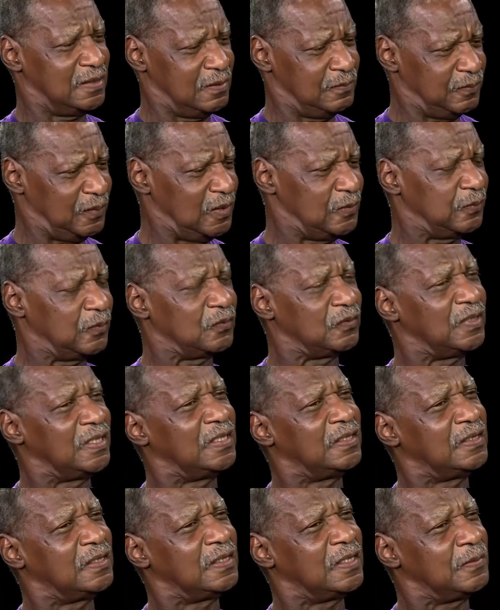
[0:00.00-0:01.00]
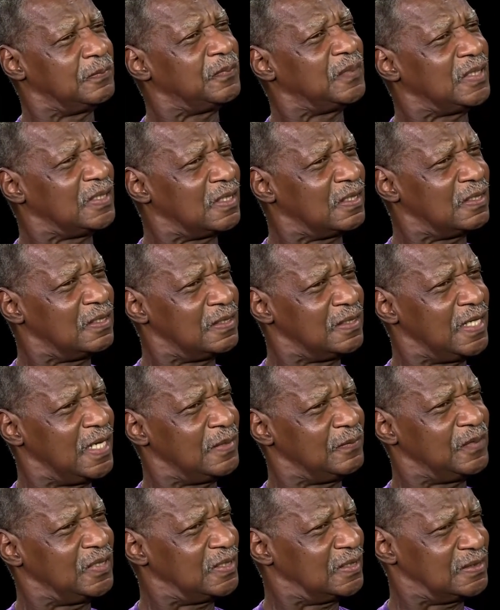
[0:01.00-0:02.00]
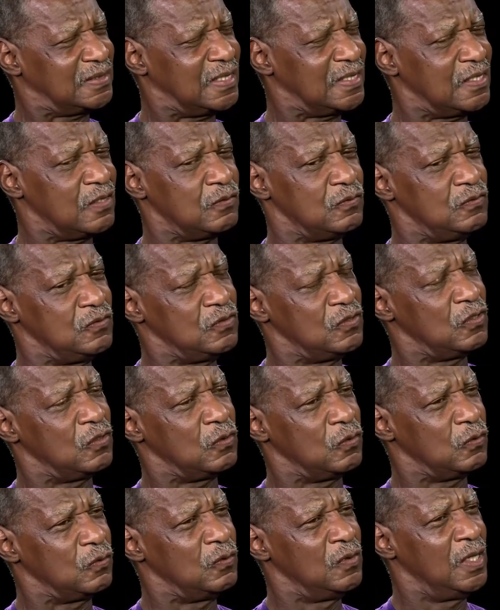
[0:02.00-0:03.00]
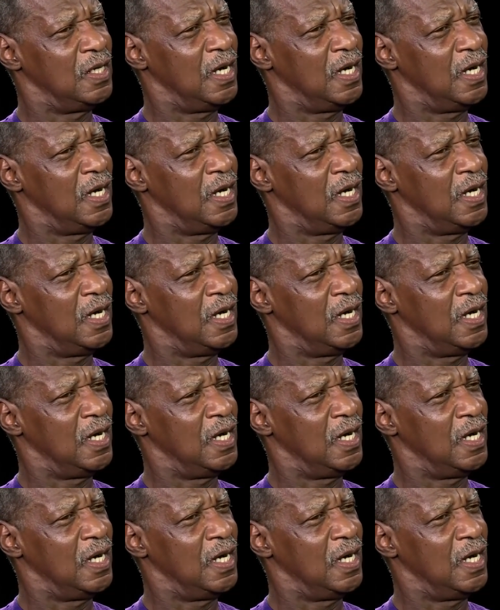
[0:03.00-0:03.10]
and people need to get beyond that because they don't know